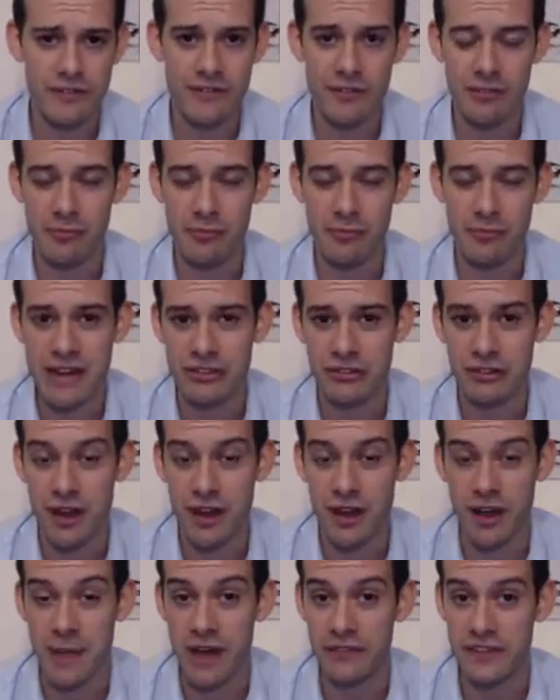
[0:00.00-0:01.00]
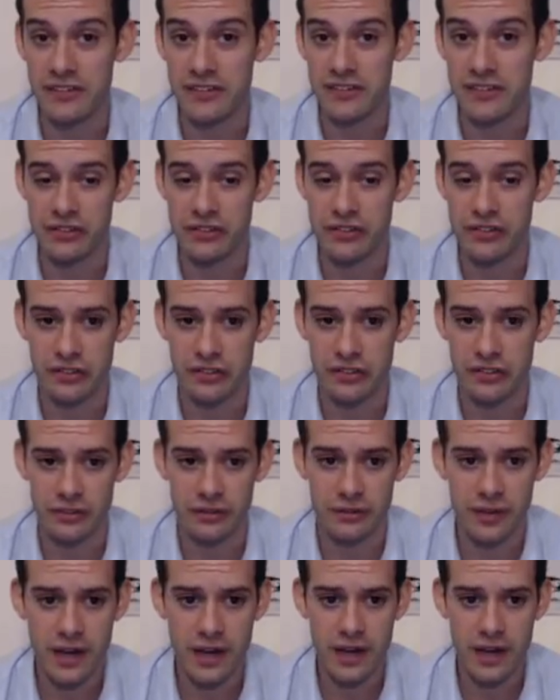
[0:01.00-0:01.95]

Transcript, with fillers: of information about this injection.